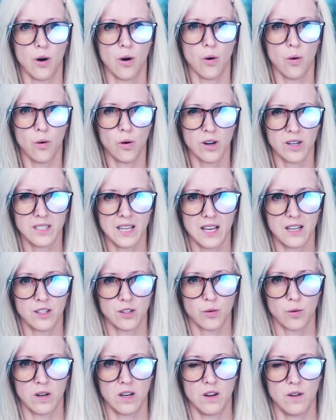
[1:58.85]
or
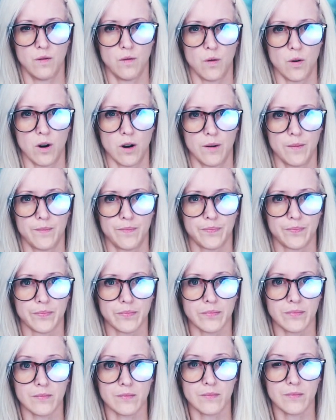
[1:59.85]
1024,
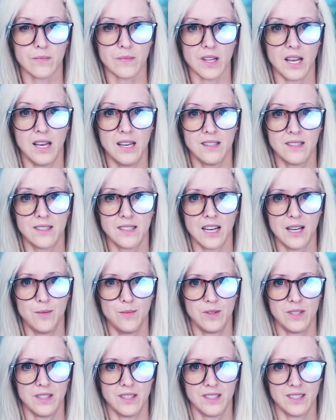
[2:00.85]
as
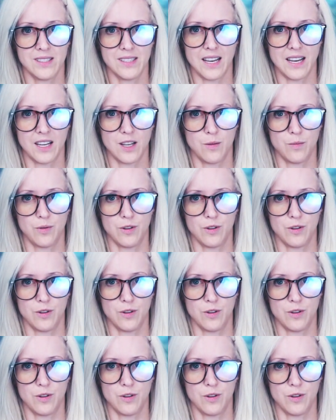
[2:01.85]
typed in the second